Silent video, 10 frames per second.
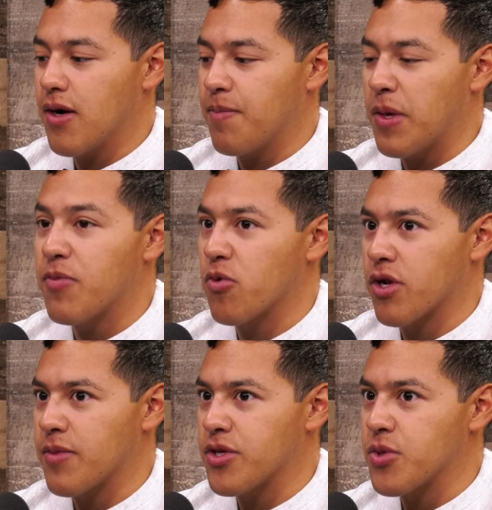people were
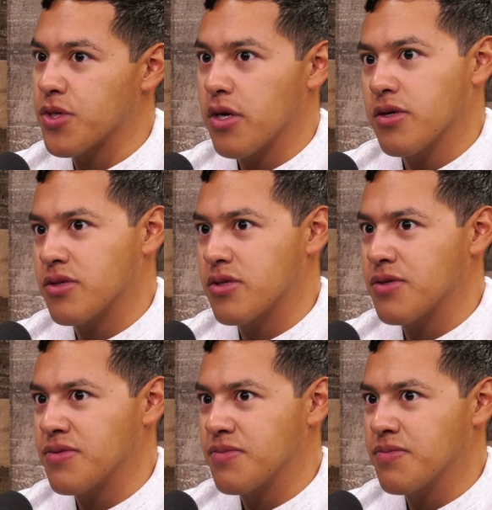gonna be too scared
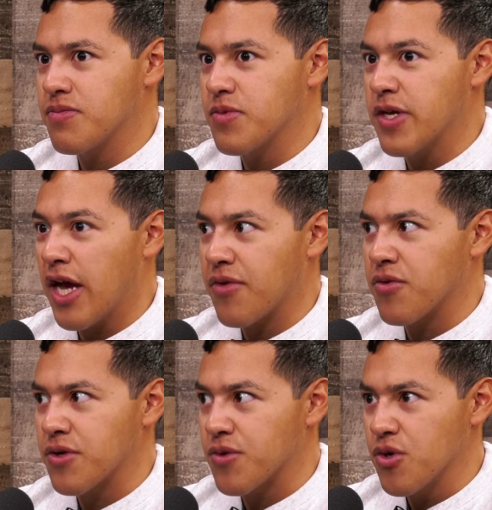to
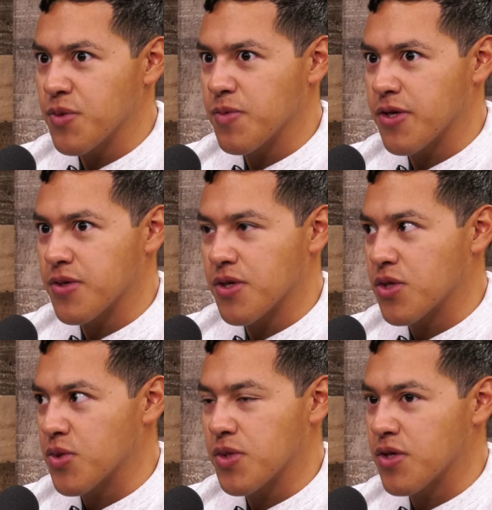gather in groups, because this
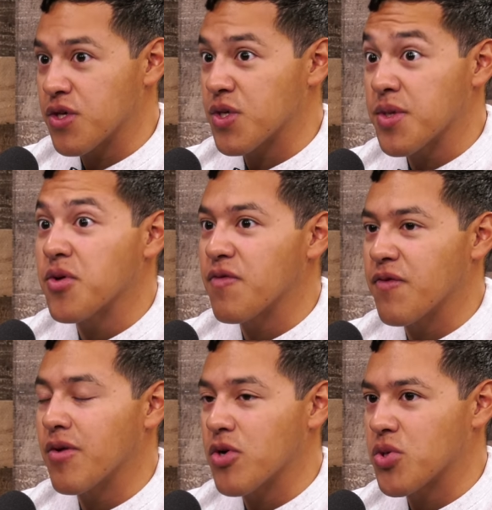is still
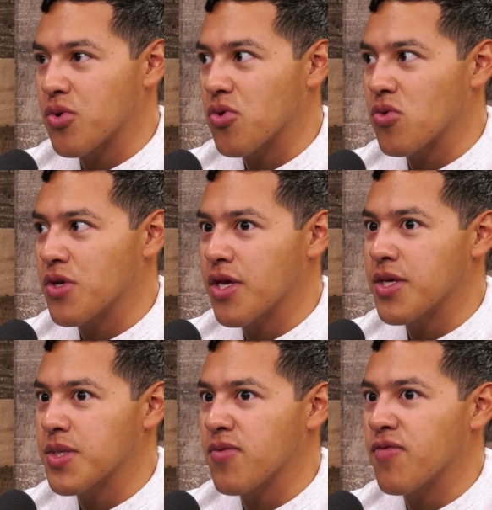very much in the early
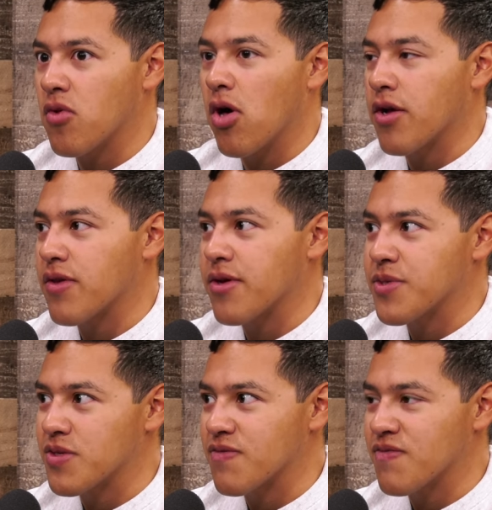days of the
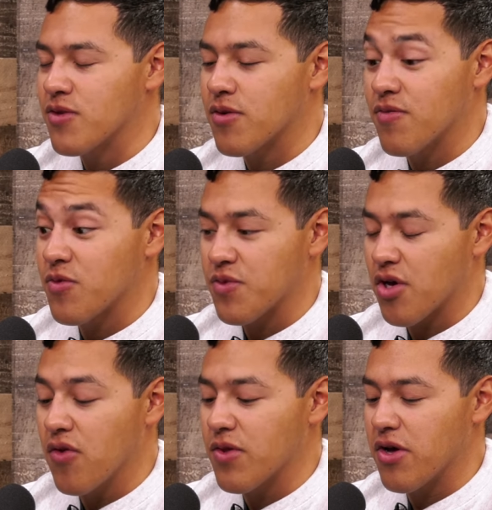lockdowns, of, you know, with the
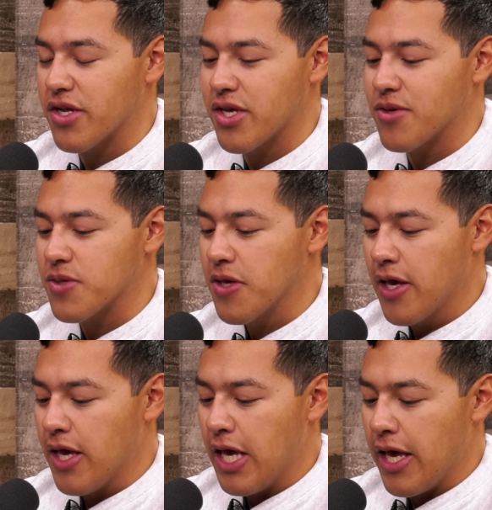COVID lockdowns.
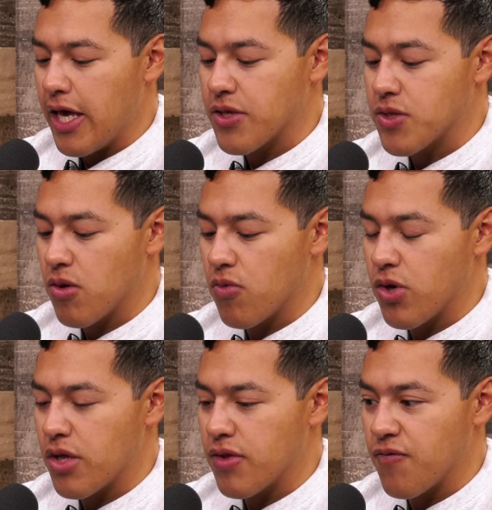And so
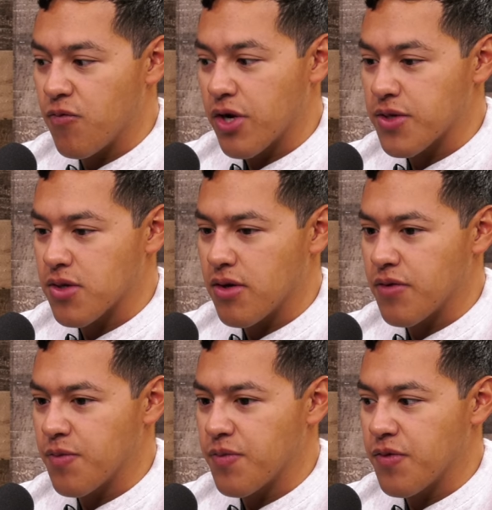when I saw
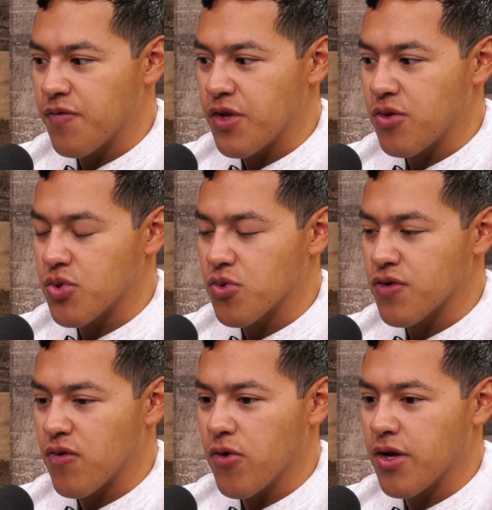the video with George
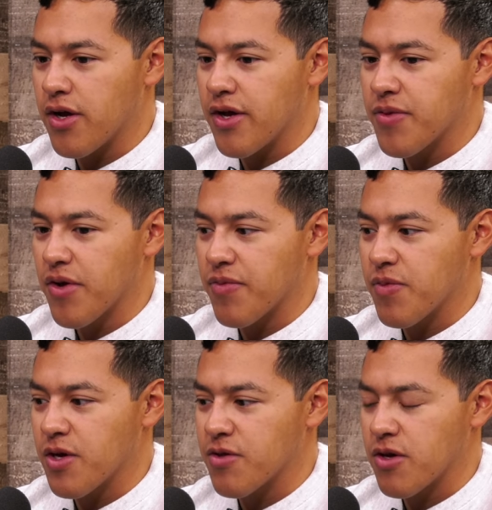Floyd, I
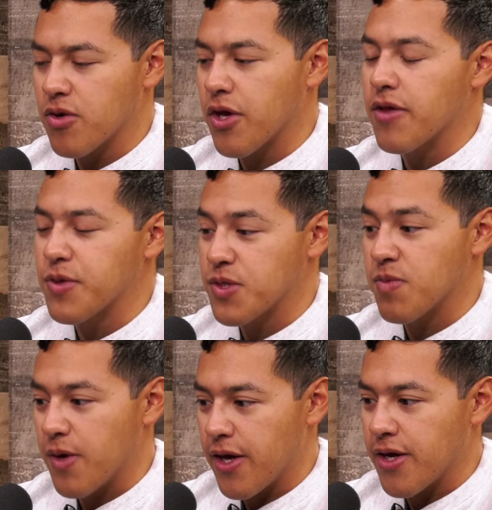thought, okay, this is
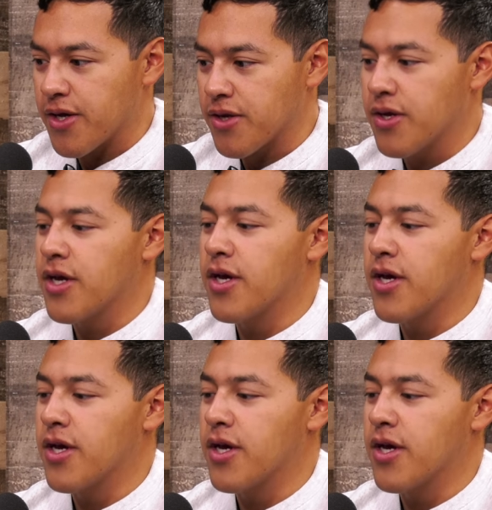bad,